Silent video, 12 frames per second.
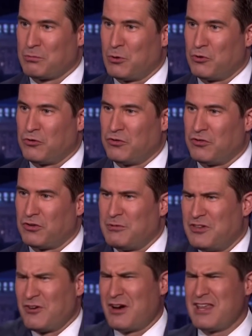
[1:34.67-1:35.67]
postal system,
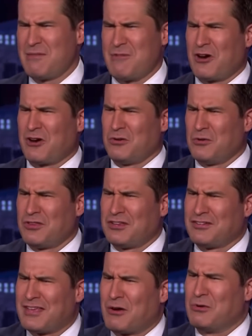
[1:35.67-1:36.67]
is there any American who thinks
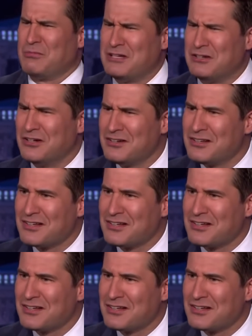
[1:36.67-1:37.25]
that that would be good,